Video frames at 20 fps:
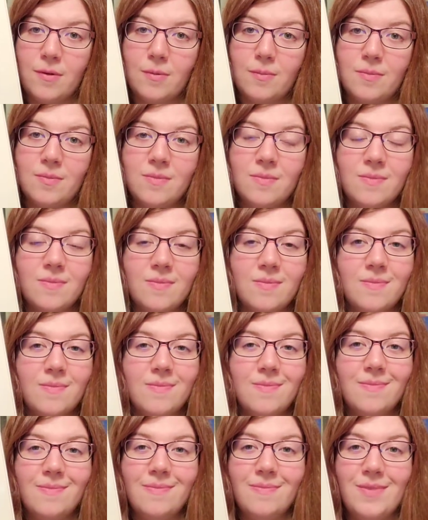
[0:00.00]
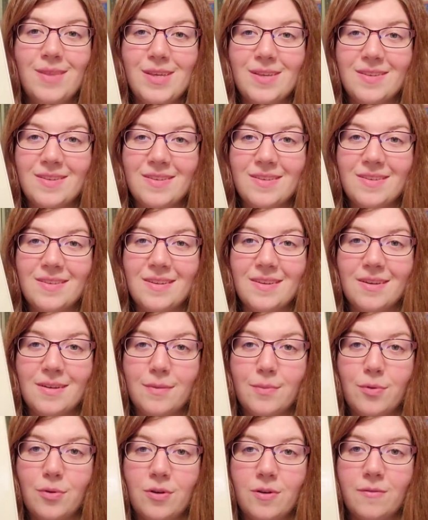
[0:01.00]
from this
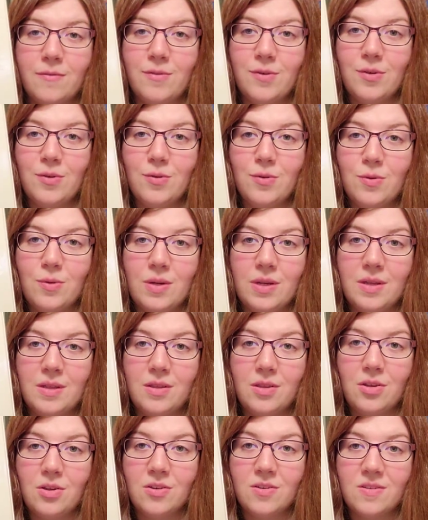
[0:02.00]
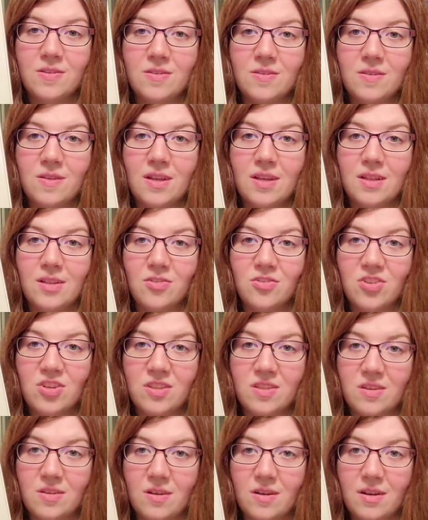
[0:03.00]
point of view it looks like there's
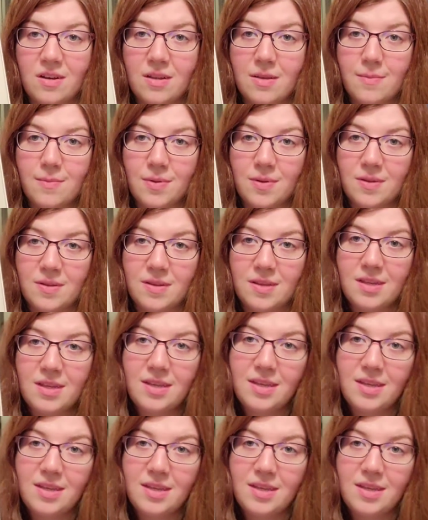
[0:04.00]
nothing on it, but